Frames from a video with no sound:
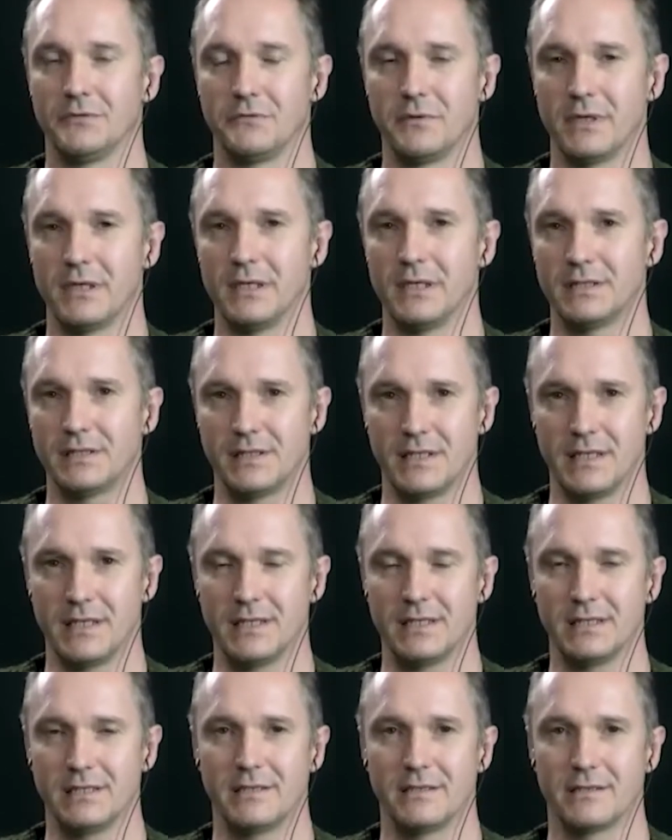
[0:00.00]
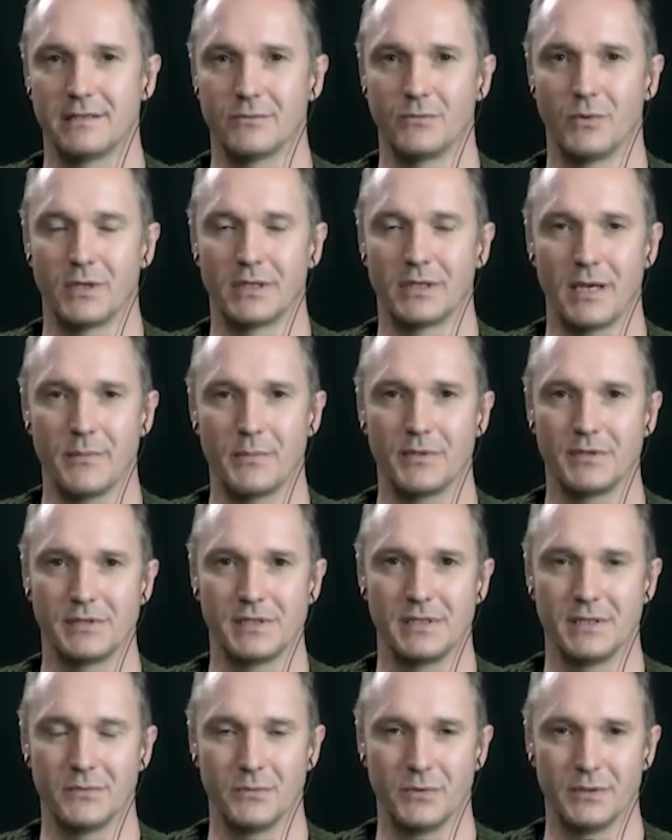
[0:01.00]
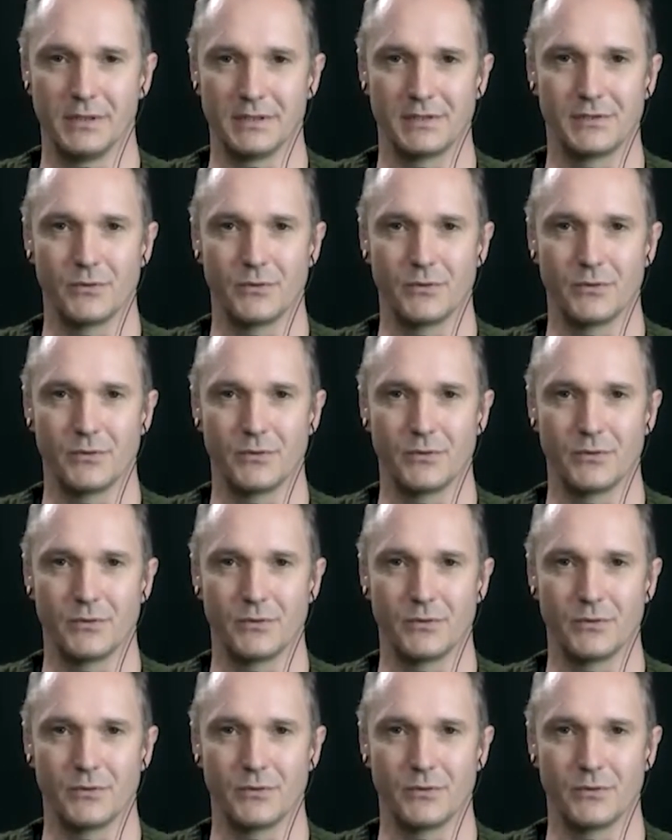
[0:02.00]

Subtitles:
really sees what happens in the world.